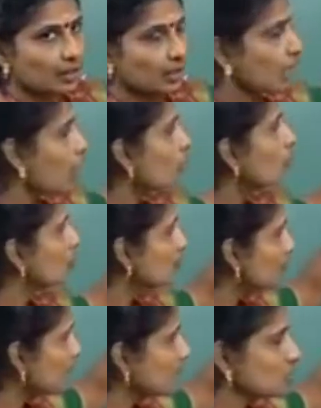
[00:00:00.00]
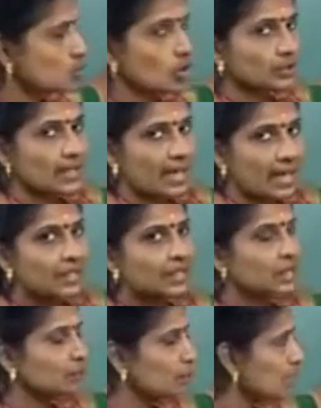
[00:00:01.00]
Now based on the
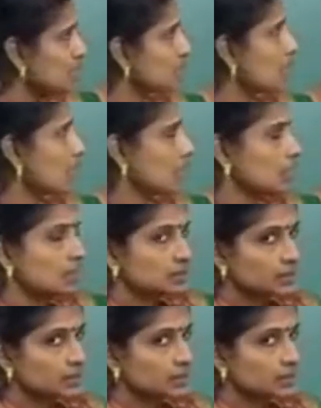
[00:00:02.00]
angle beta,